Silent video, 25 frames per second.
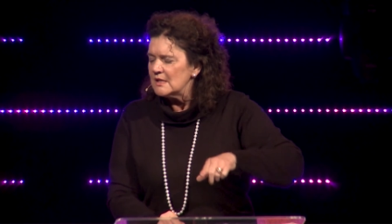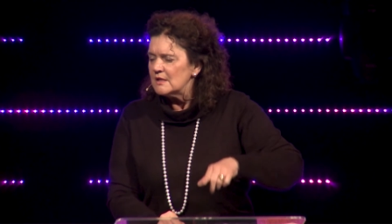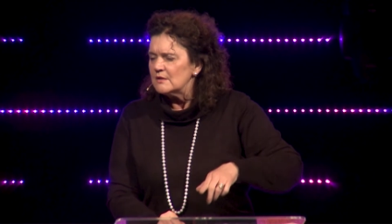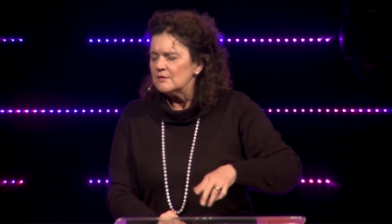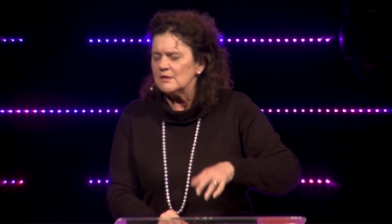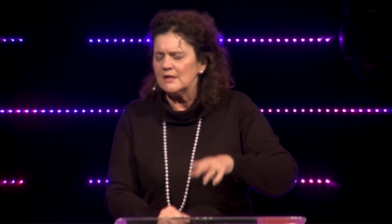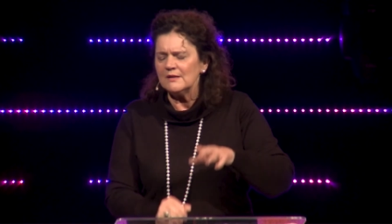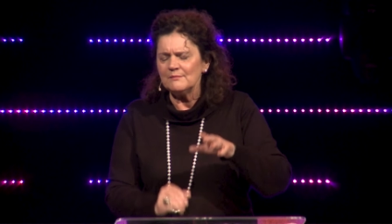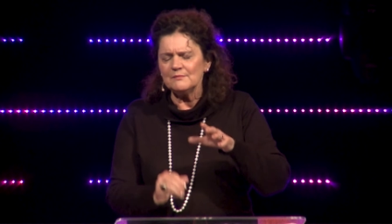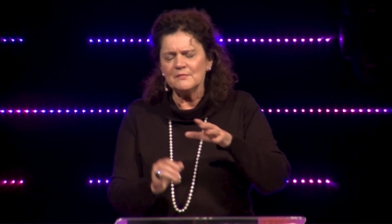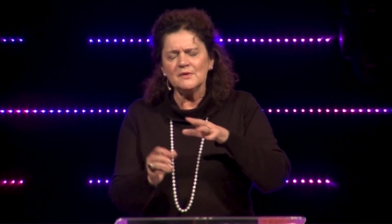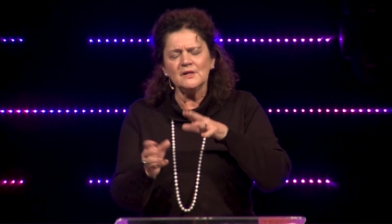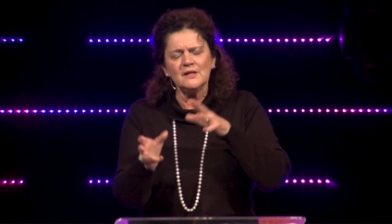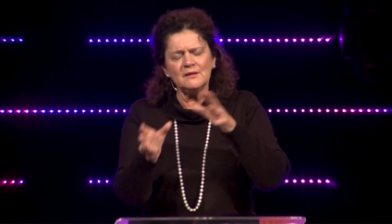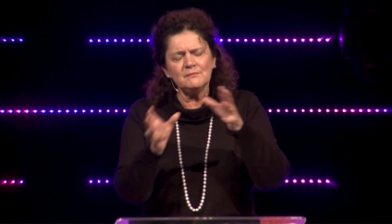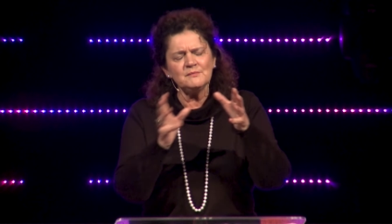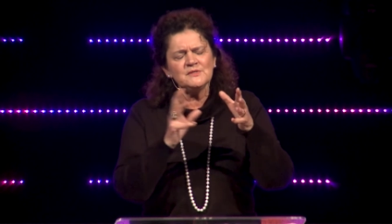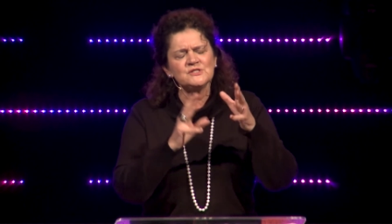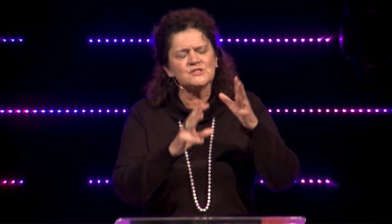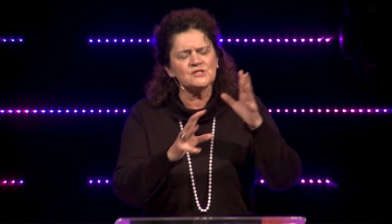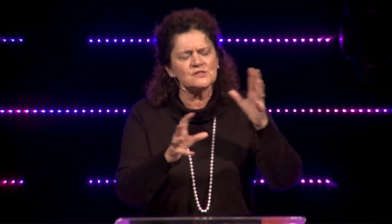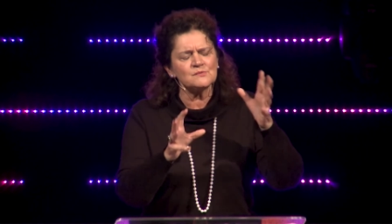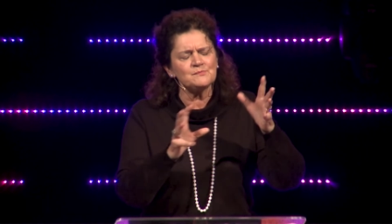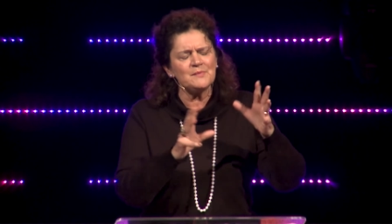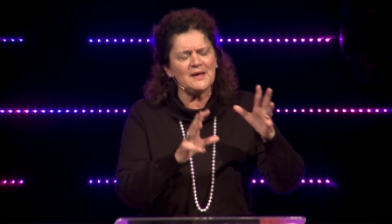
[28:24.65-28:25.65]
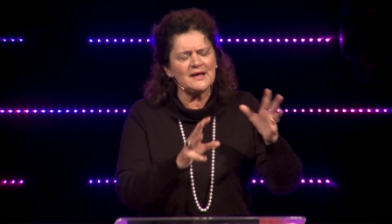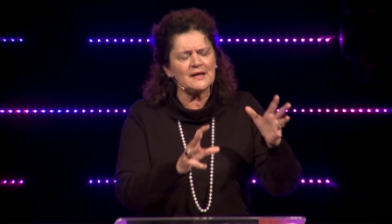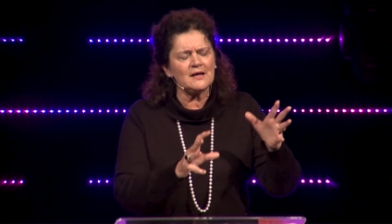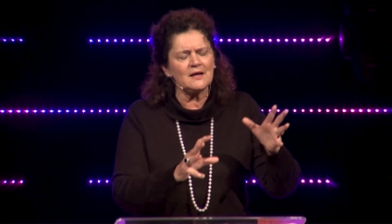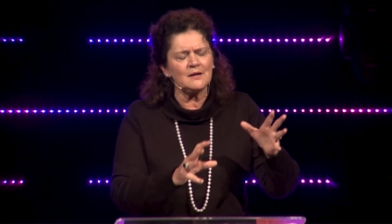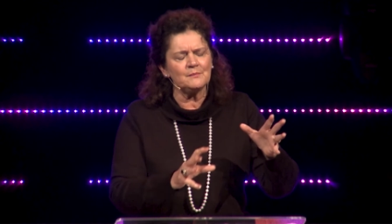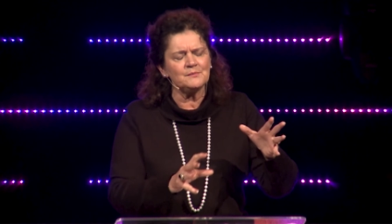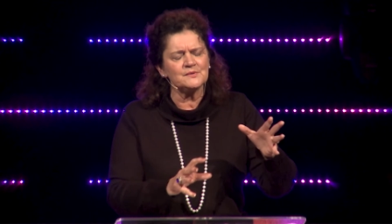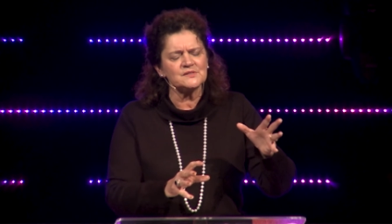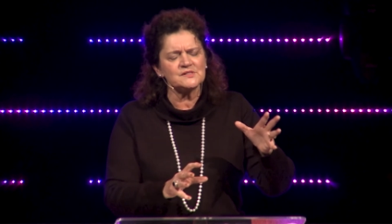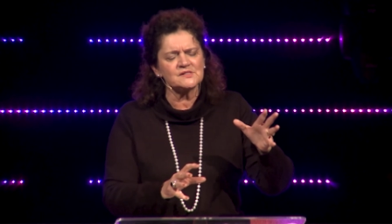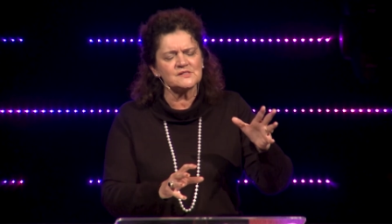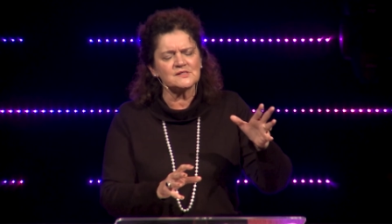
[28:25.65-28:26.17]
Let me just back
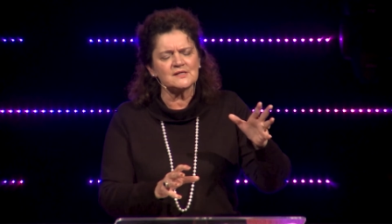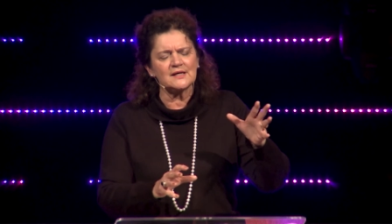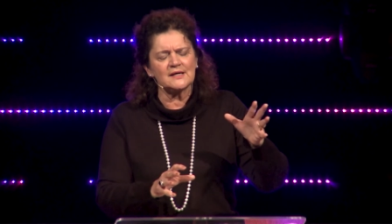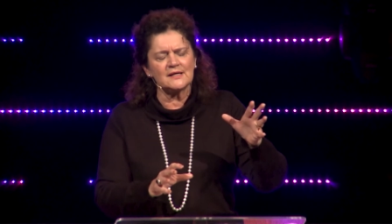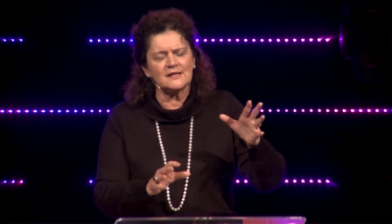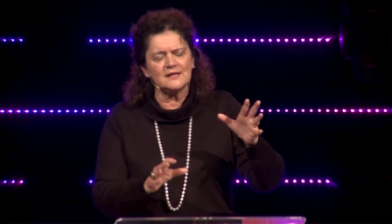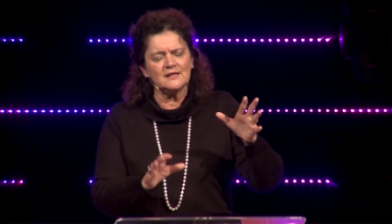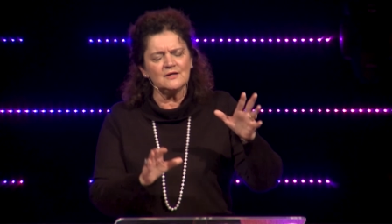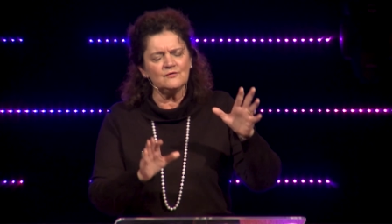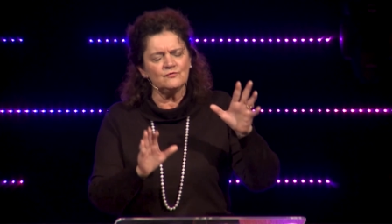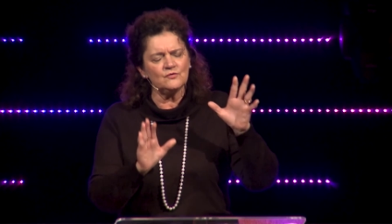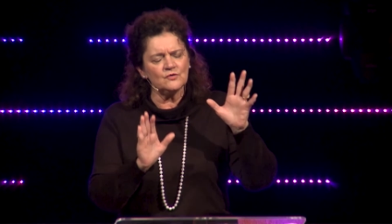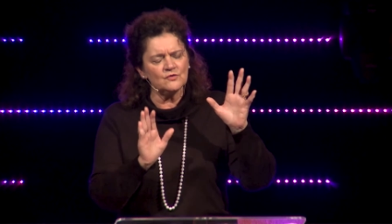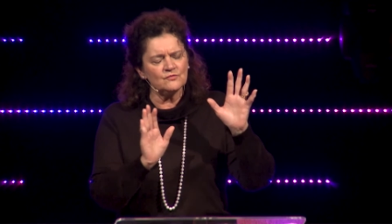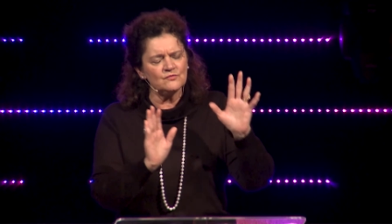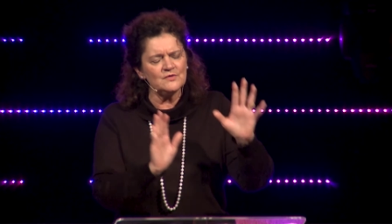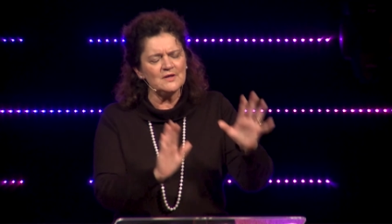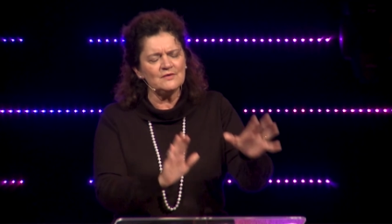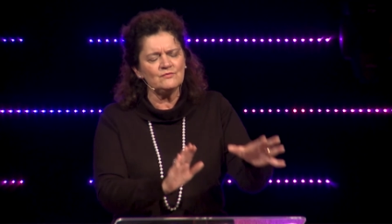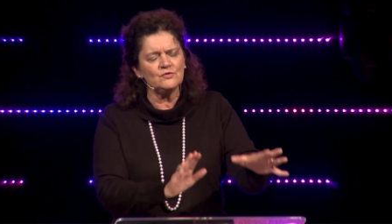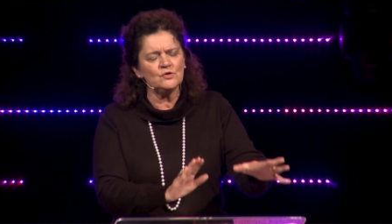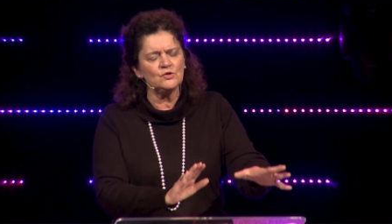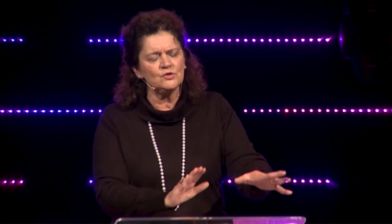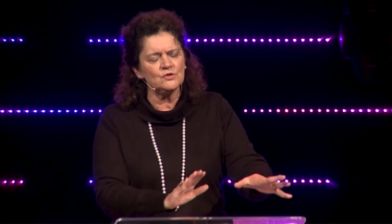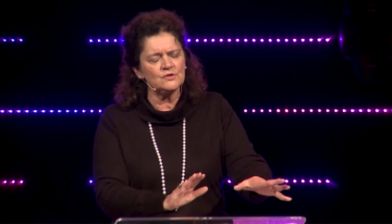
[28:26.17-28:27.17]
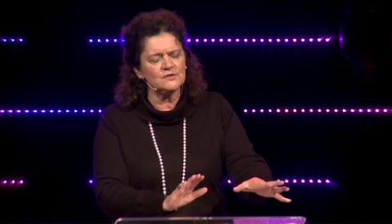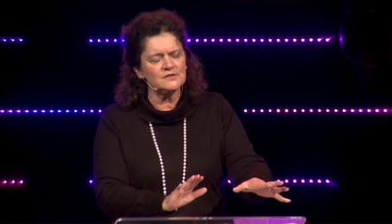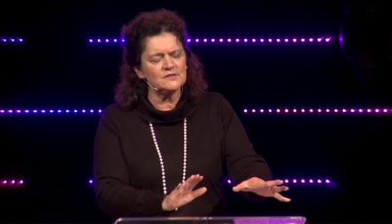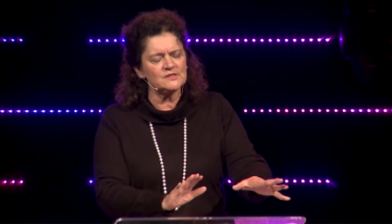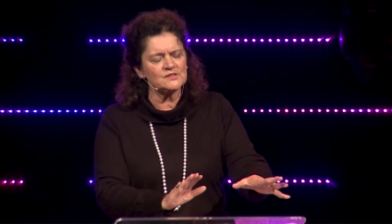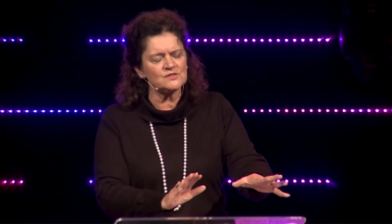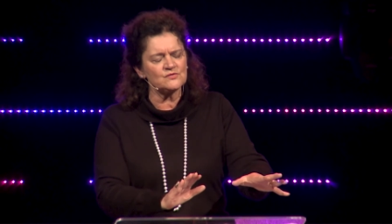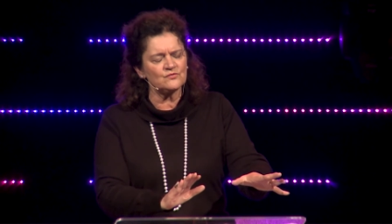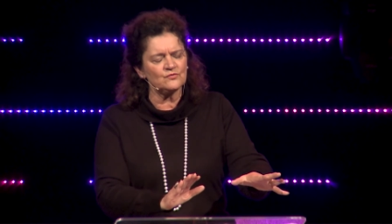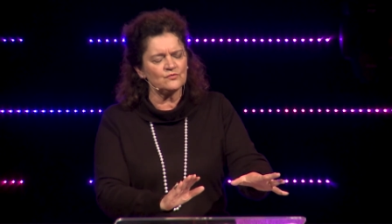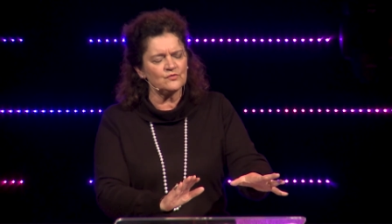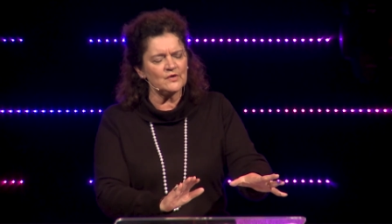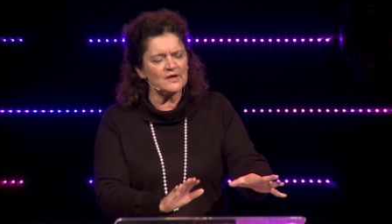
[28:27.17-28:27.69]
up and say, if you've never heard
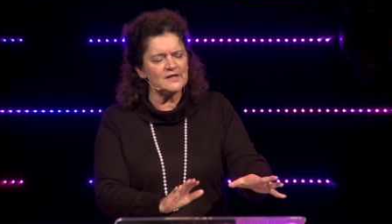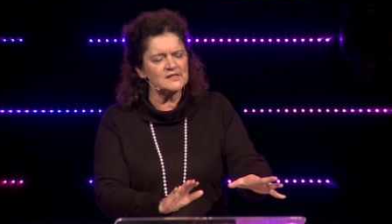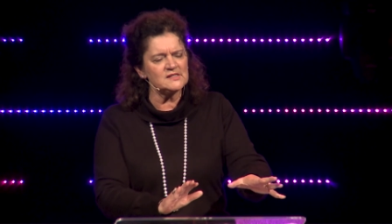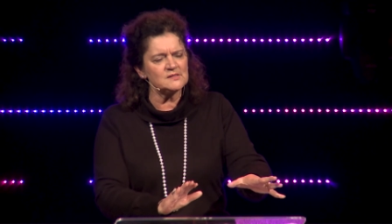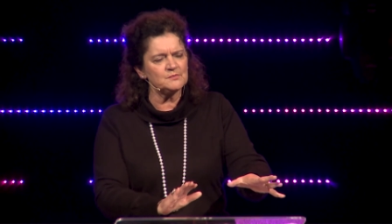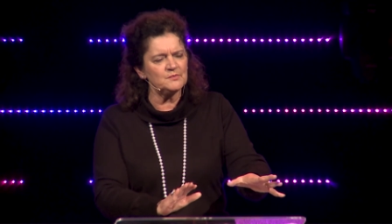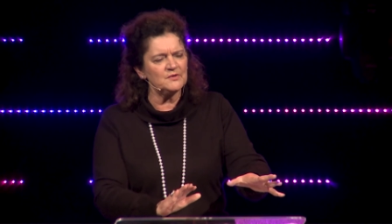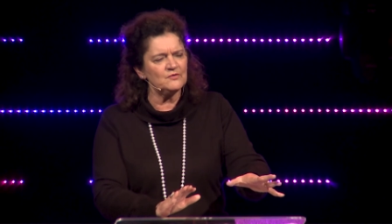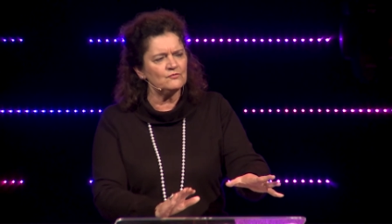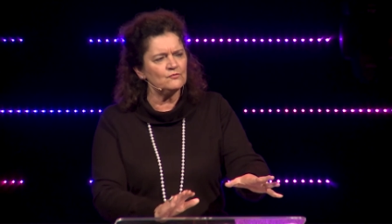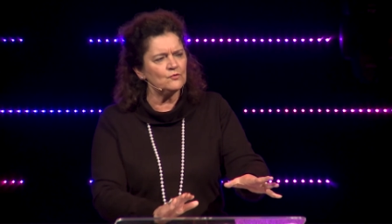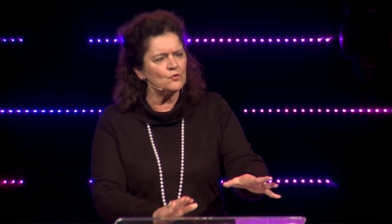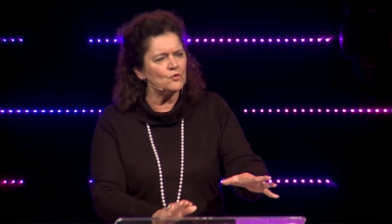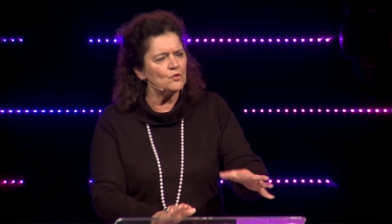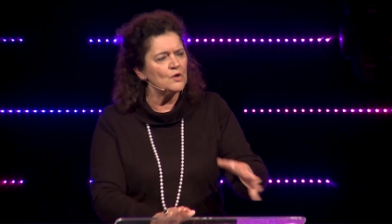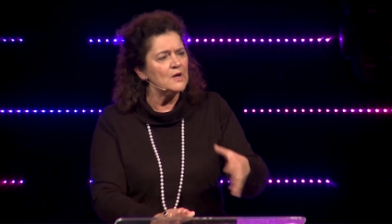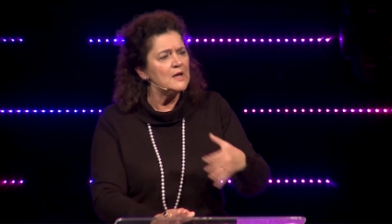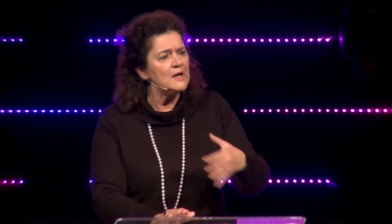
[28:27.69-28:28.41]
this phrase before